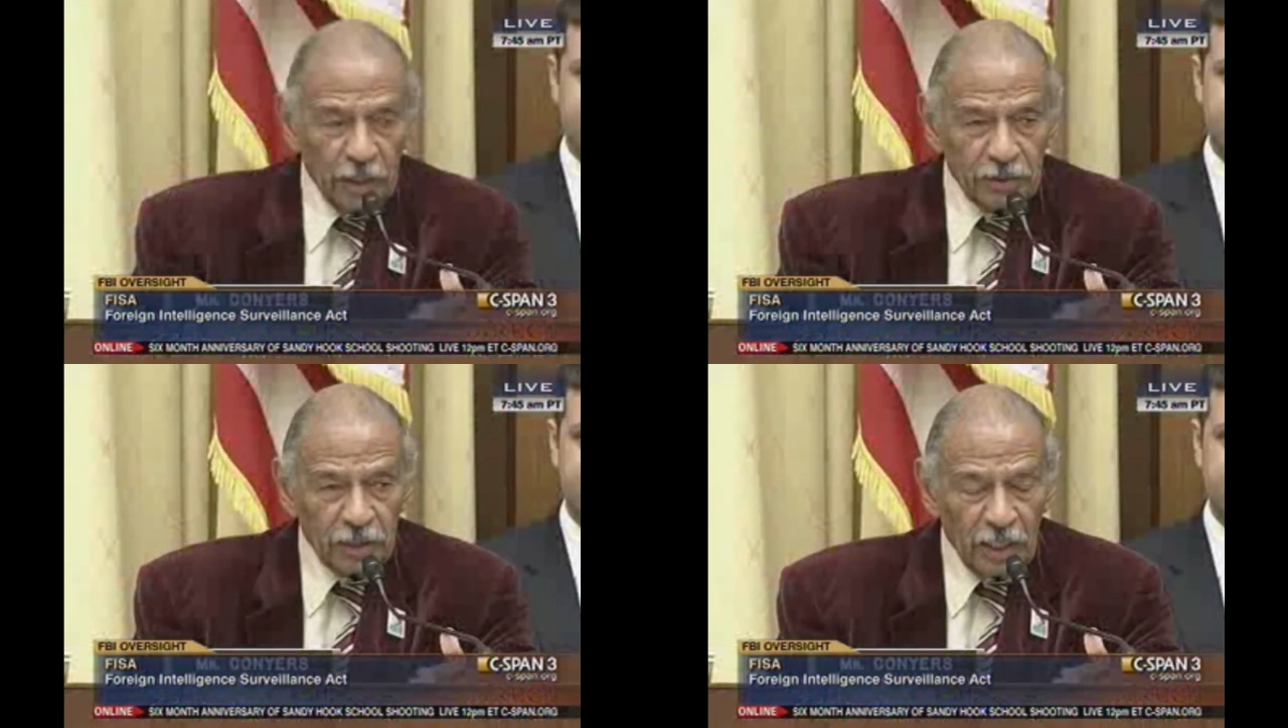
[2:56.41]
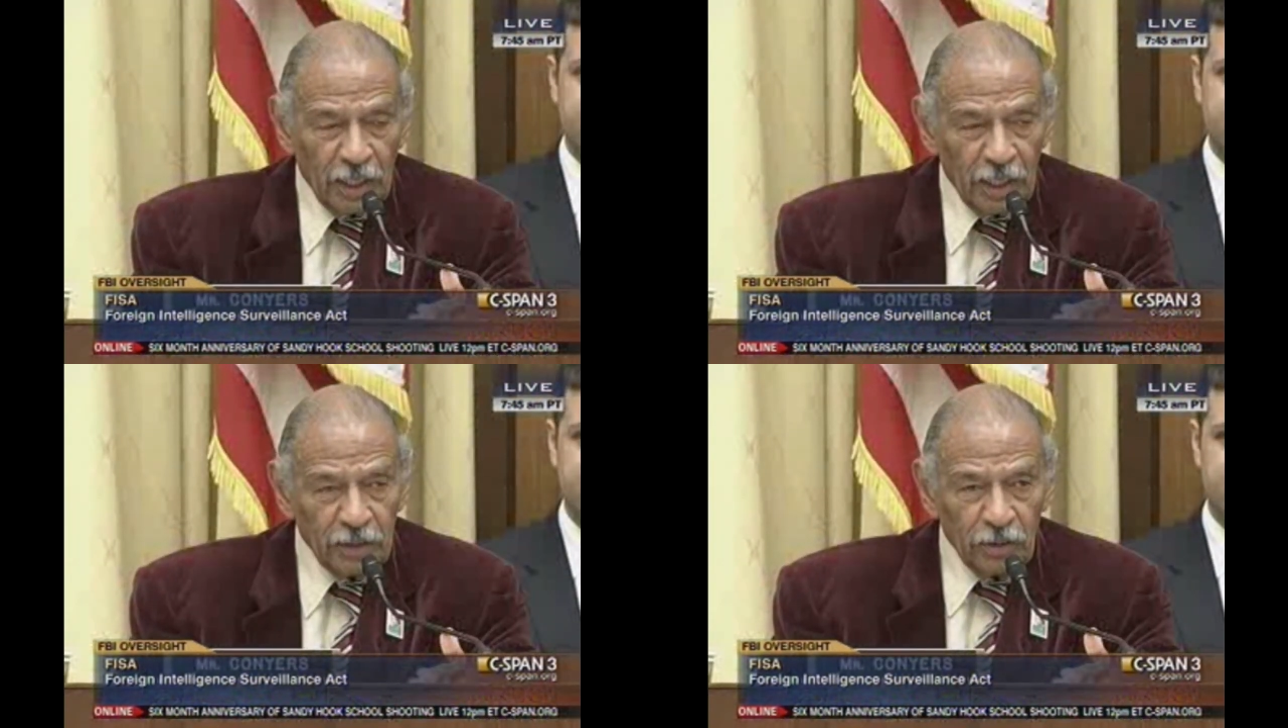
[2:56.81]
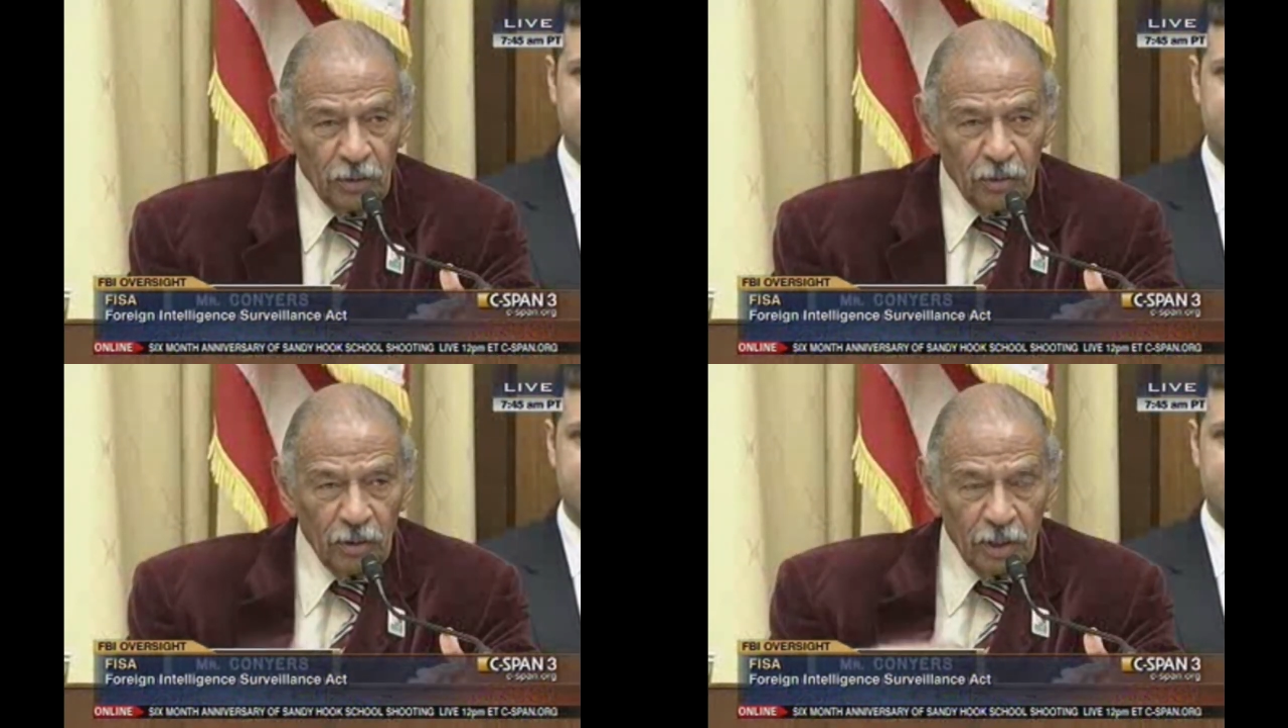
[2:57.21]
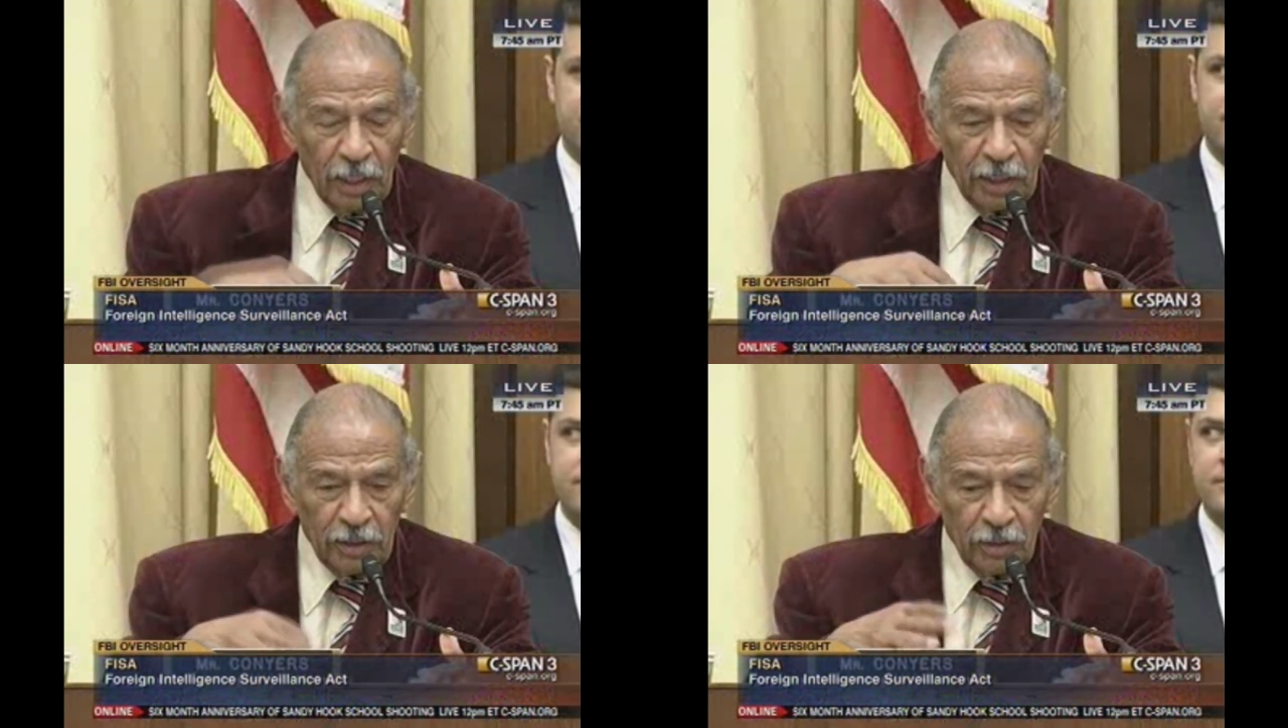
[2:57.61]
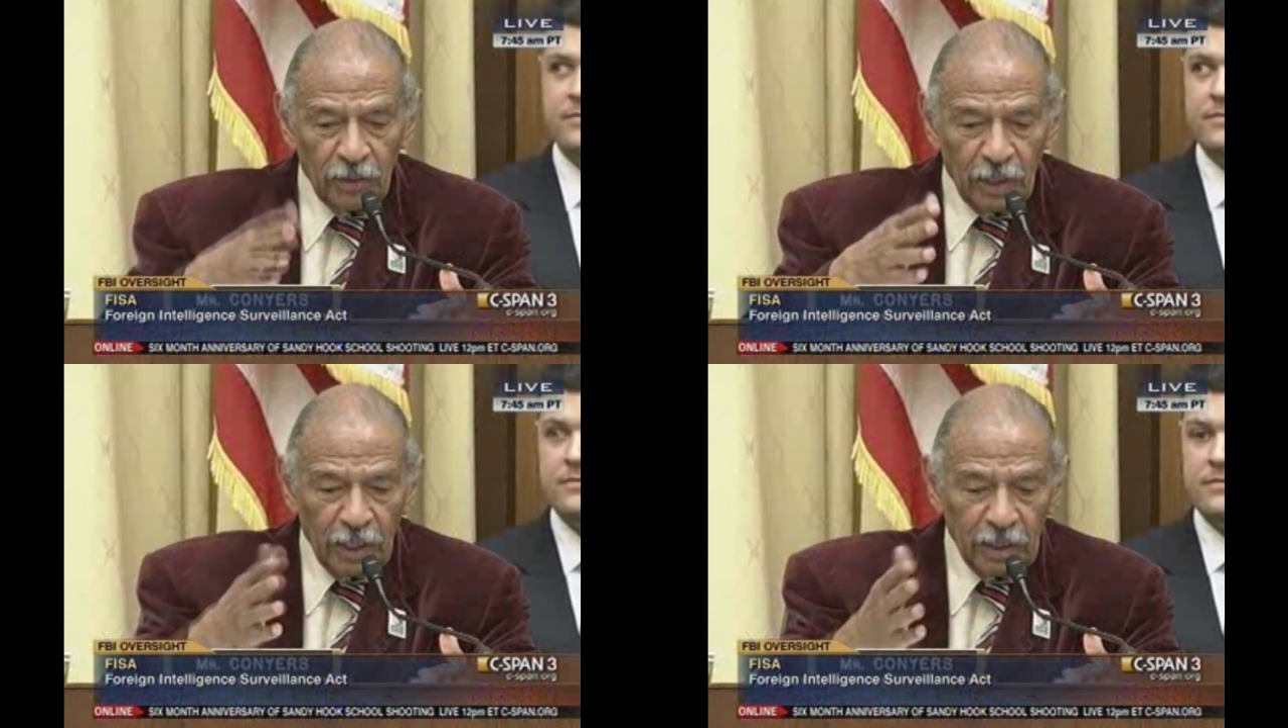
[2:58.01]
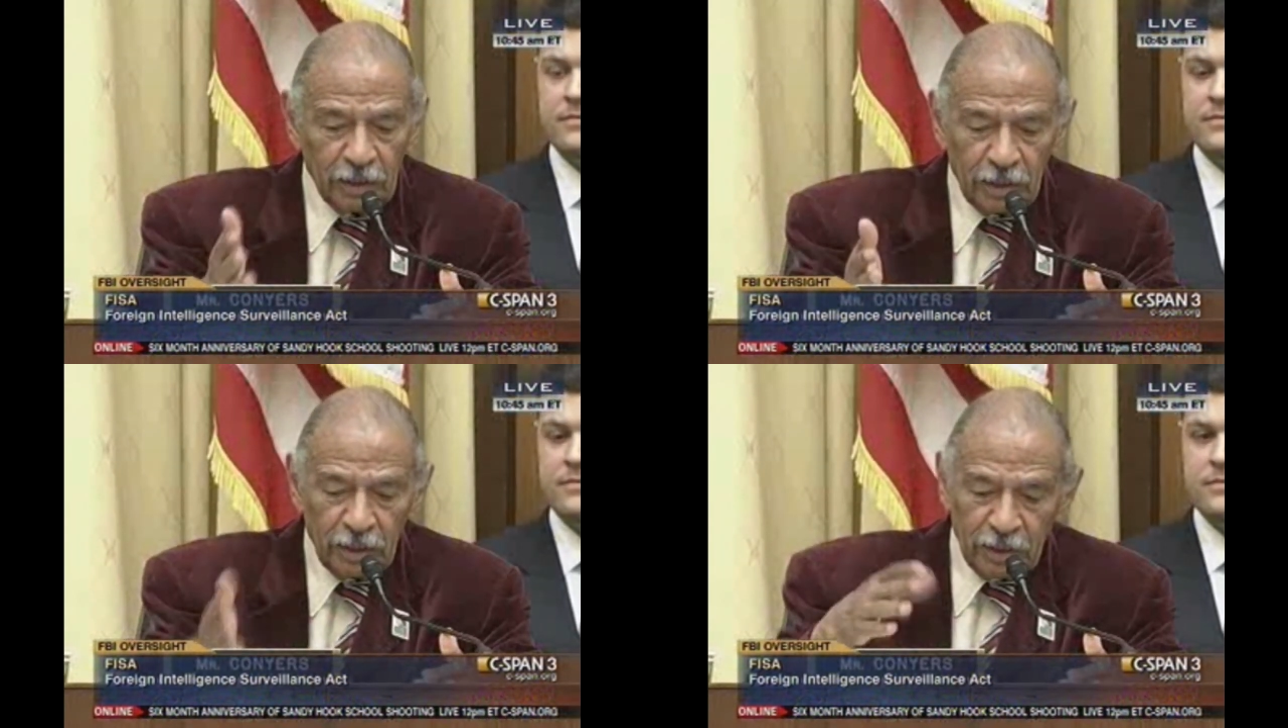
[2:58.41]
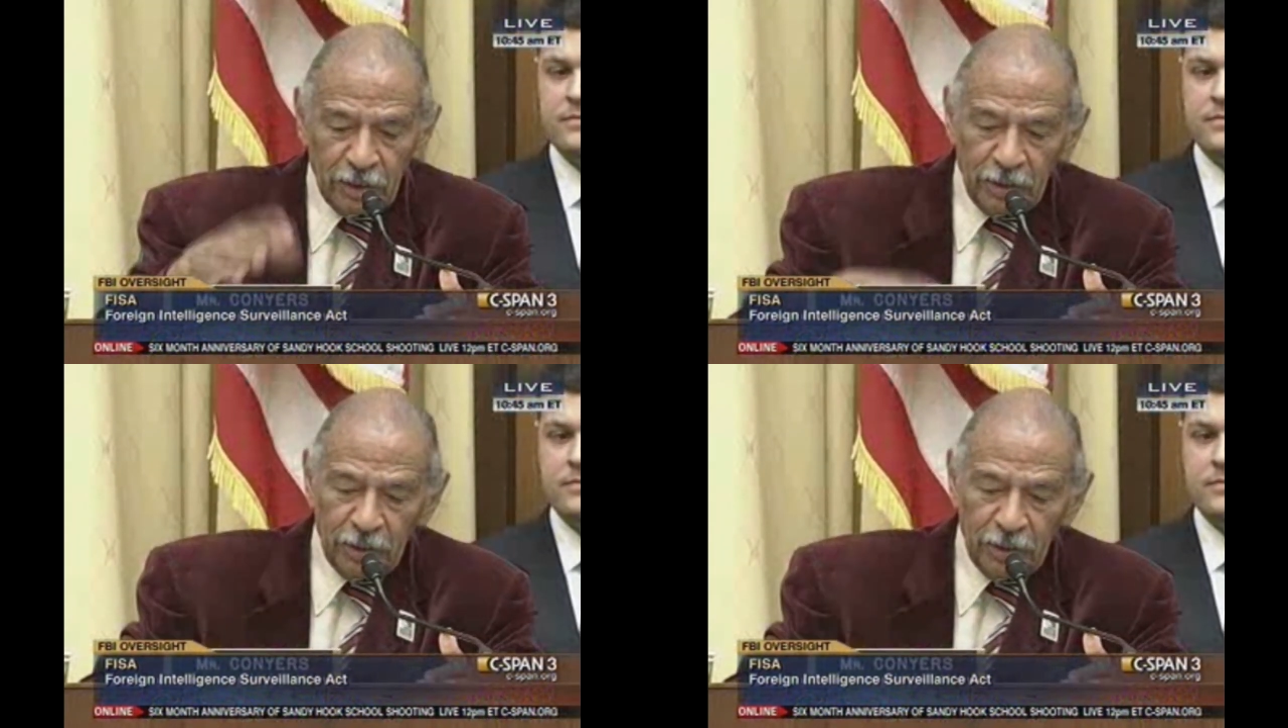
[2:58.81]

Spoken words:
Yes, I know that